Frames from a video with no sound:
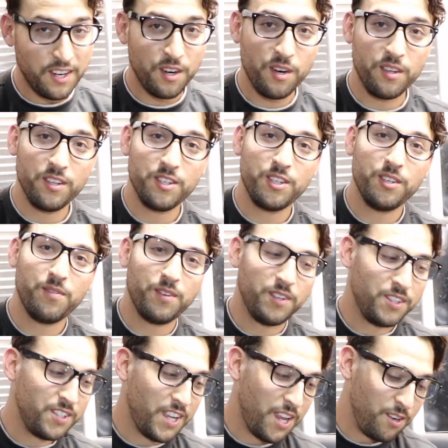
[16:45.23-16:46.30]
here on the Juice
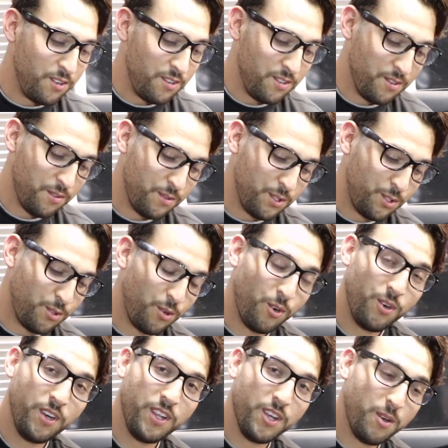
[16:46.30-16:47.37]
Footage channel, we're
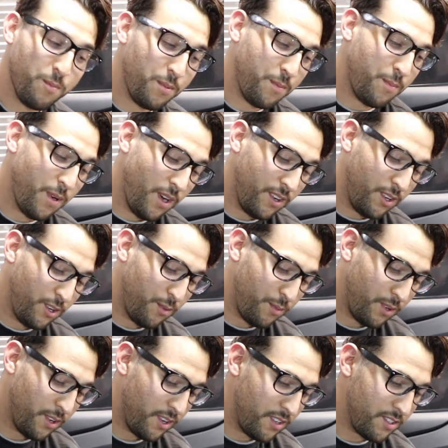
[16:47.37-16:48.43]
totally unprepared and
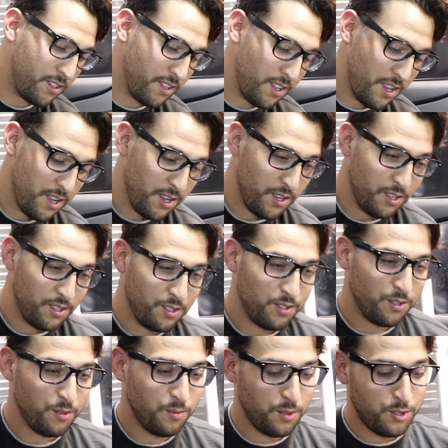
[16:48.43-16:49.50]
unrehearsed.
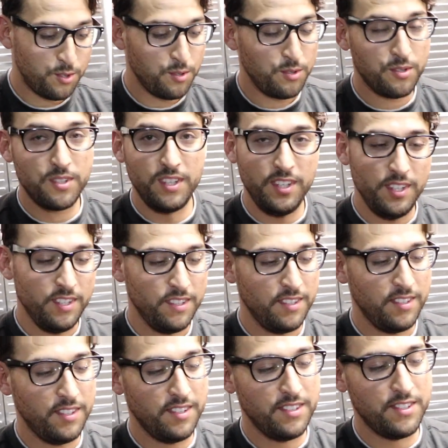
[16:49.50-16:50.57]
So what you see
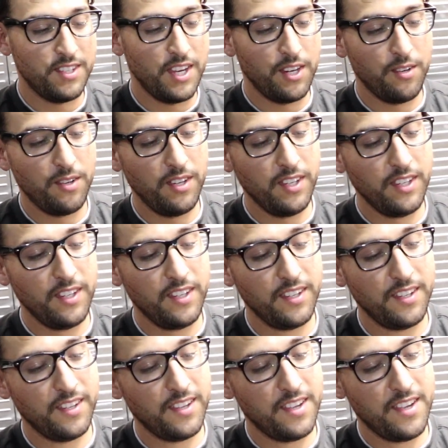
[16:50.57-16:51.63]
is genuinely
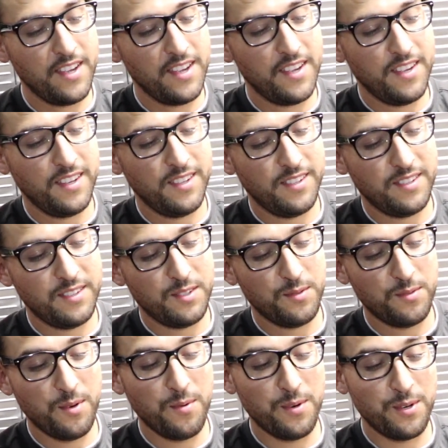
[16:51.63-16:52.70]

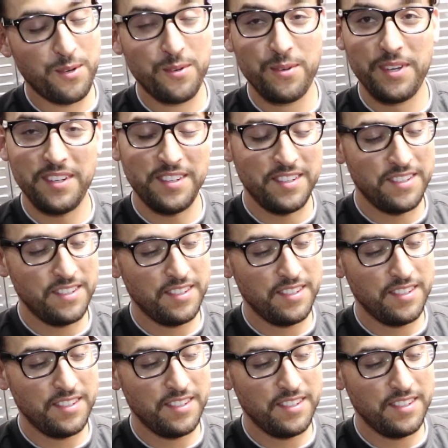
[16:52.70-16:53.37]
what we're doing.